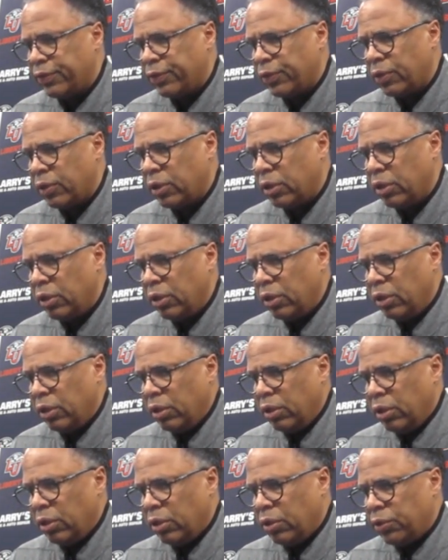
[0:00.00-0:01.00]
for
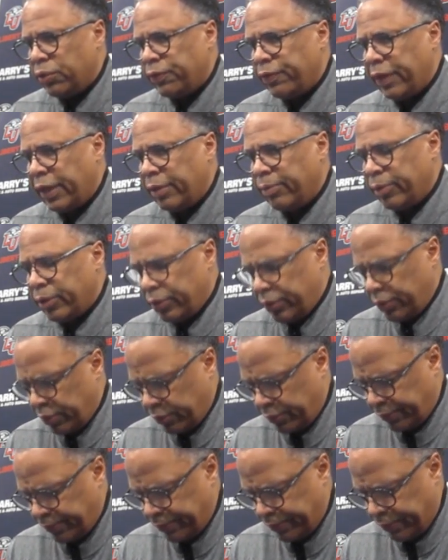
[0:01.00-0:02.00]
those families.
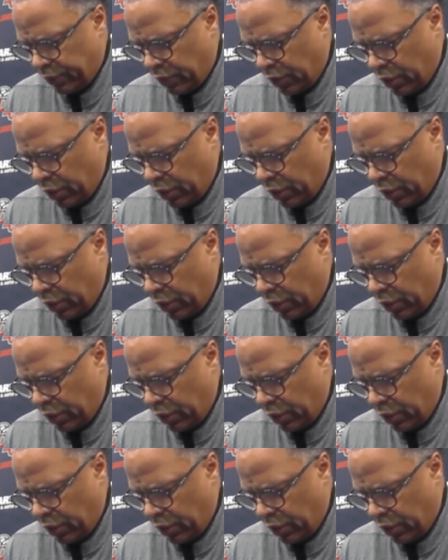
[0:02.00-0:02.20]
So,